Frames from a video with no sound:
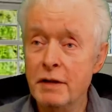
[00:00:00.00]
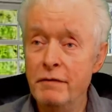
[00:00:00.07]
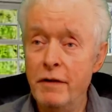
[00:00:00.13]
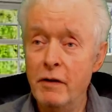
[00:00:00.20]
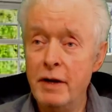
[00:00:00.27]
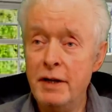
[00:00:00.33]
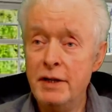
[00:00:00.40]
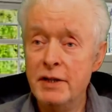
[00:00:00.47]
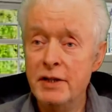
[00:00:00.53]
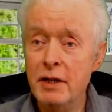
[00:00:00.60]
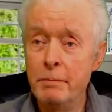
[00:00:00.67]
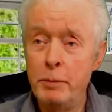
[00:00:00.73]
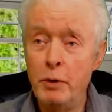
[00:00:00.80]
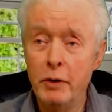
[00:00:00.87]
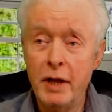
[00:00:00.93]
a very
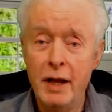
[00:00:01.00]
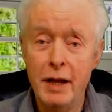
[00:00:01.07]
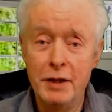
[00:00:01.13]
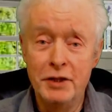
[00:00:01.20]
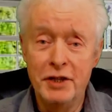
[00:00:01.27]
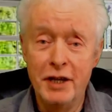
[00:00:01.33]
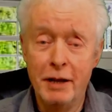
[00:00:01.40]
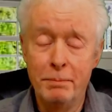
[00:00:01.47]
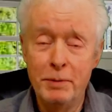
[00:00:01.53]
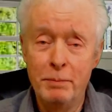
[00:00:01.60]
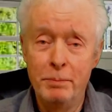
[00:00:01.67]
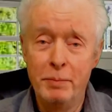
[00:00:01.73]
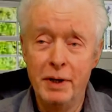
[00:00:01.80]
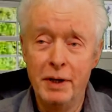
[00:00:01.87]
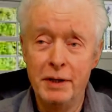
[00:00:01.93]
simple
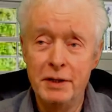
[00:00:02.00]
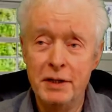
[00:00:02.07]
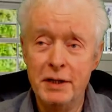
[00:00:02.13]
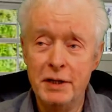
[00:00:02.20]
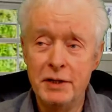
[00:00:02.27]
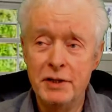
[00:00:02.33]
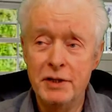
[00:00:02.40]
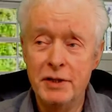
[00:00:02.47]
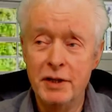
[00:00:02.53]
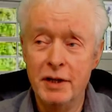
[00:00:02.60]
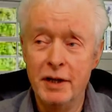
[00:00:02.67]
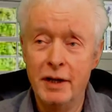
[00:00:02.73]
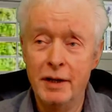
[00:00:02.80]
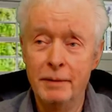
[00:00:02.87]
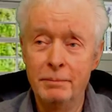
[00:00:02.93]
concept, but it's